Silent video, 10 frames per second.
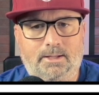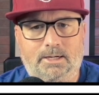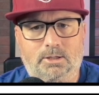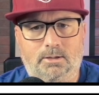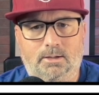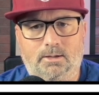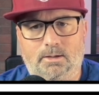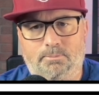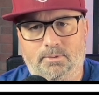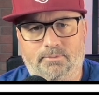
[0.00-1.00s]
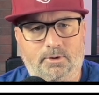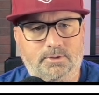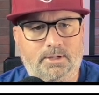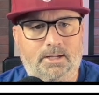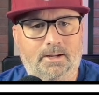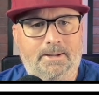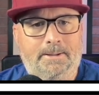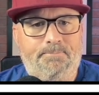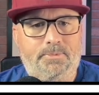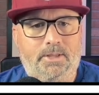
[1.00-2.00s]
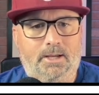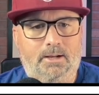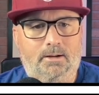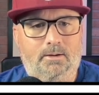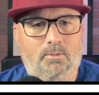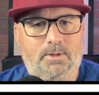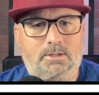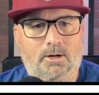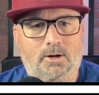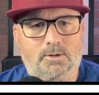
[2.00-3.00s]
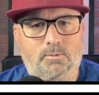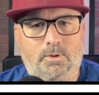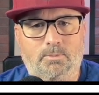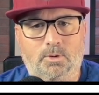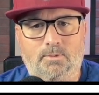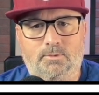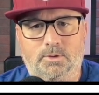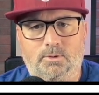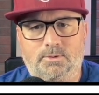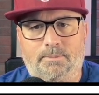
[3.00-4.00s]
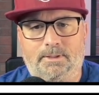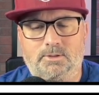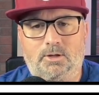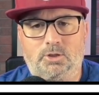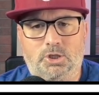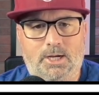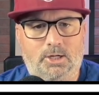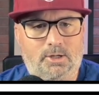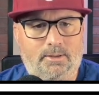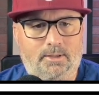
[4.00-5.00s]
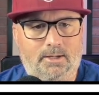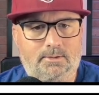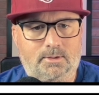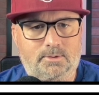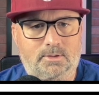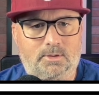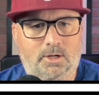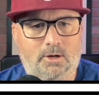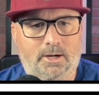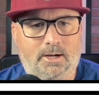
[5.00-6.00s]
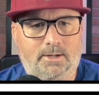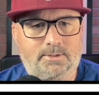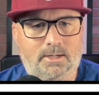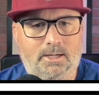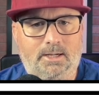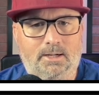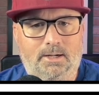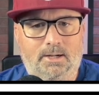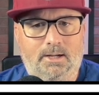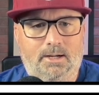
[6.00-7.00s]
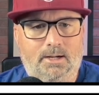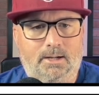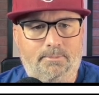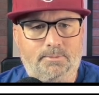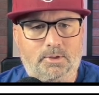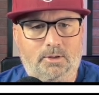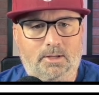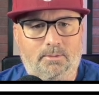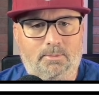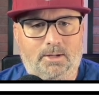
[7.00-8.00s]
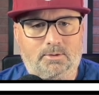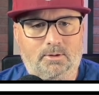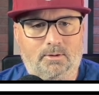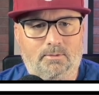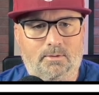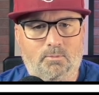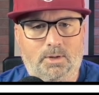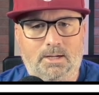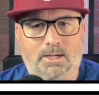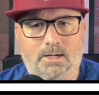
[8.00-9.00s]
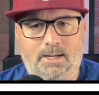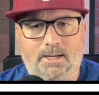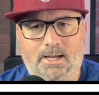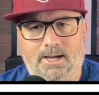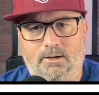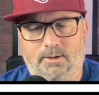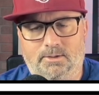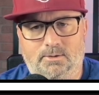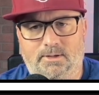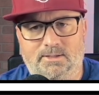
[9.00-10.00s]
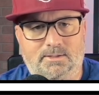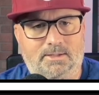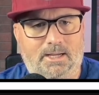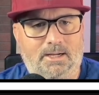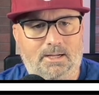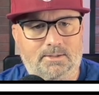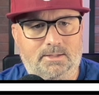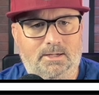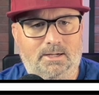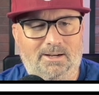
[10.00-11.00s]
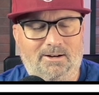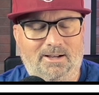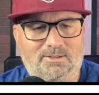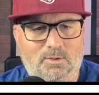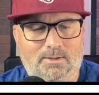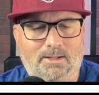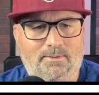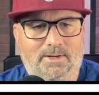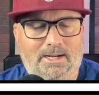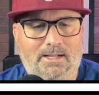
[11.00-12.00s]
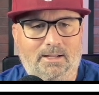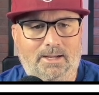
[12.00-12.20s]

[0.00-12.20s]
and it prefers it. Then we move to something that starts changing things. There's this curiosity. So the monster would need a catalyst or an inciting incident here. And so I'd love to add